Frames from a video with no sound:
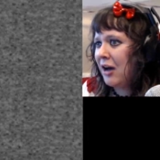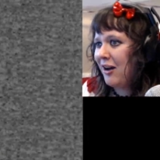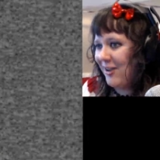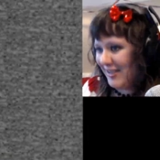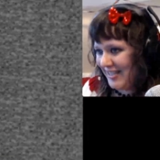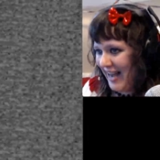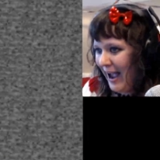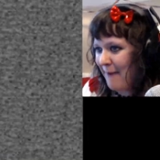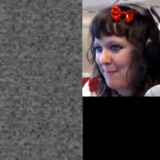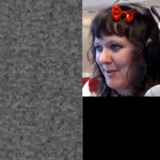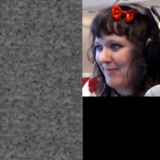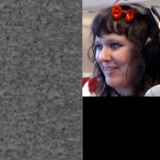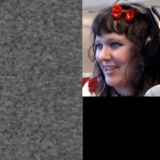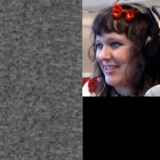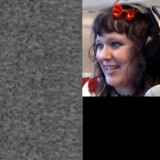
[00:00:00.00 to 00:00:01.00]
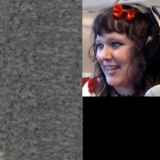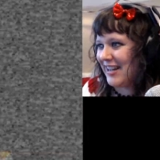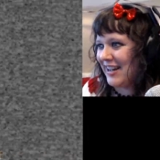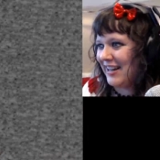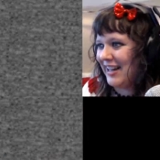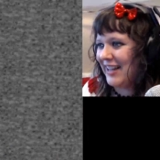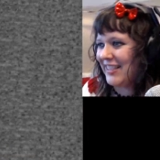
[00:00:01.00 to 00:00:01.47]
Oh, it's happy music.
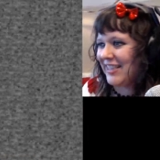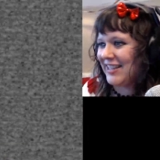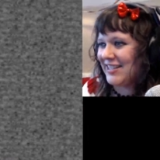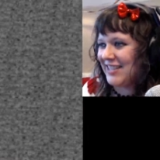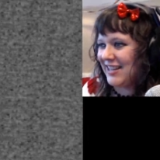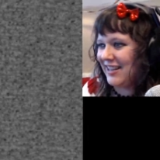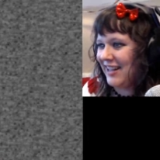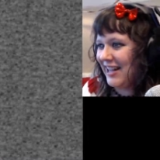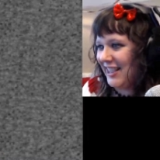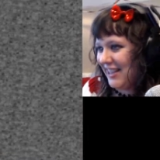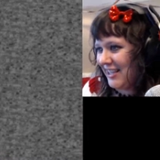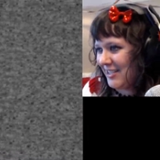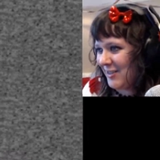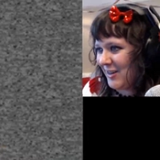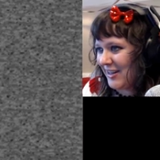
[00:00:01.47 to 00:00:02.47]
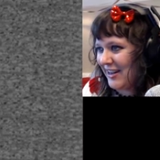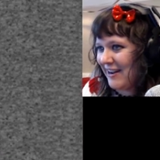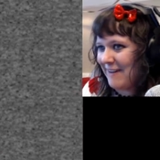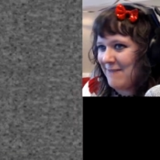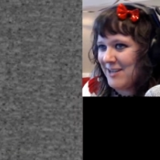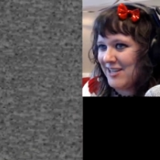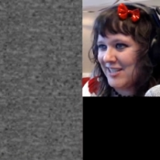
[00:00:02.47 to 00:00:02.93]
I like this. I like this. What
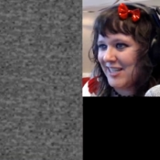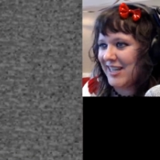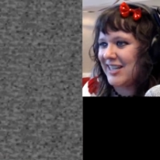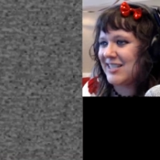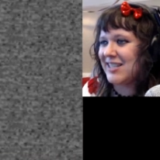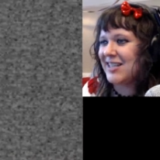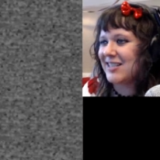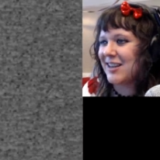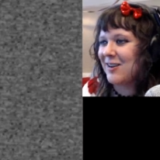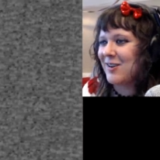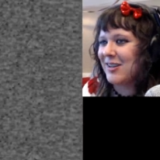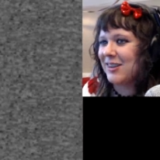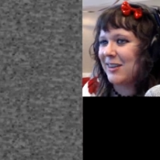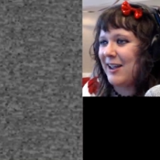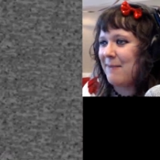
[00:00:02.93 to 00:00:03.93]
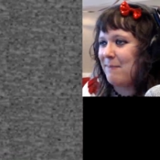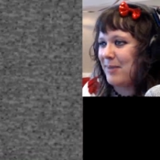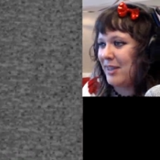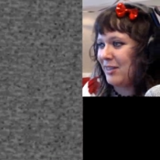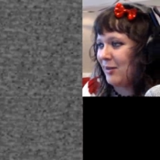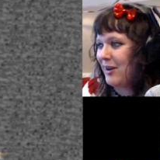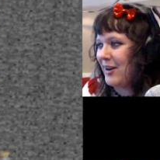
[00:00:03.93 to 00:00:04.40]
kind of music is this? I want the M
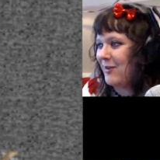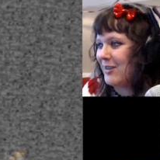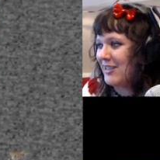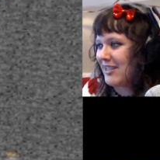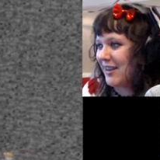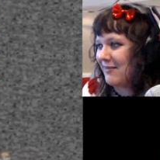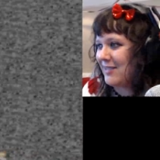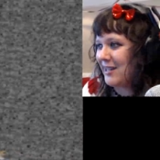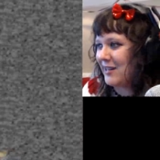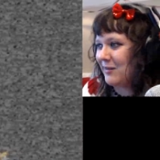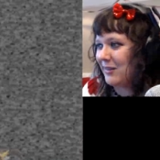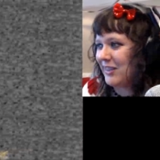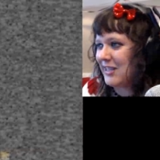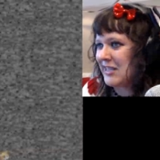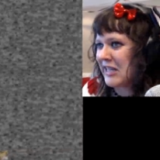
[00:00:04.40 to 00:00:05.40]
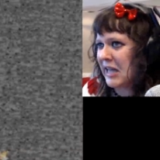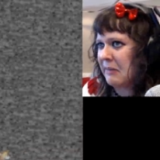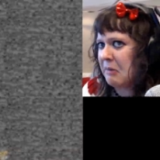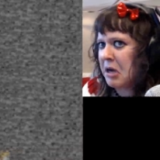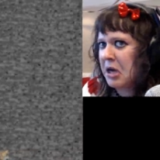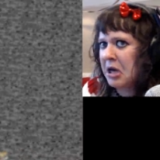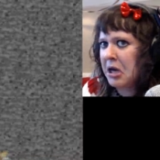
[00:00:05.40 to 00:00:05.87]
P three once I'm done with this
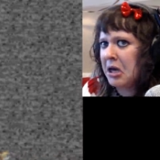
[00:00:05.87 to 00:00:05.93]
game.